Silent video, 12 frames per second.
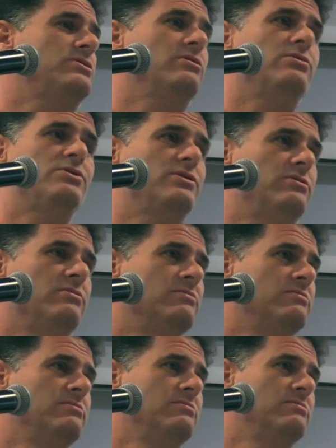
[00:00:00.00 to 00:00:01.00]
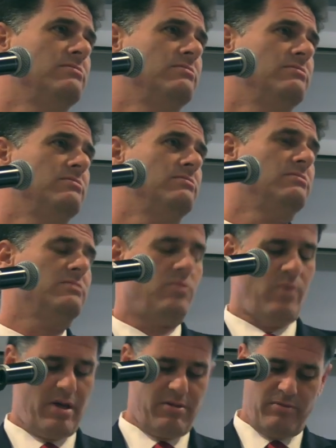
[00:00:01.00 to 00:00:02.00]
Jew,
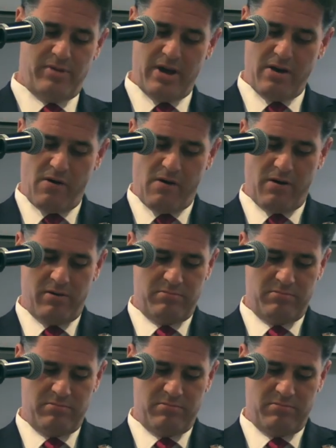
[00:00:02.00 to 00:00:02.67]
whether they are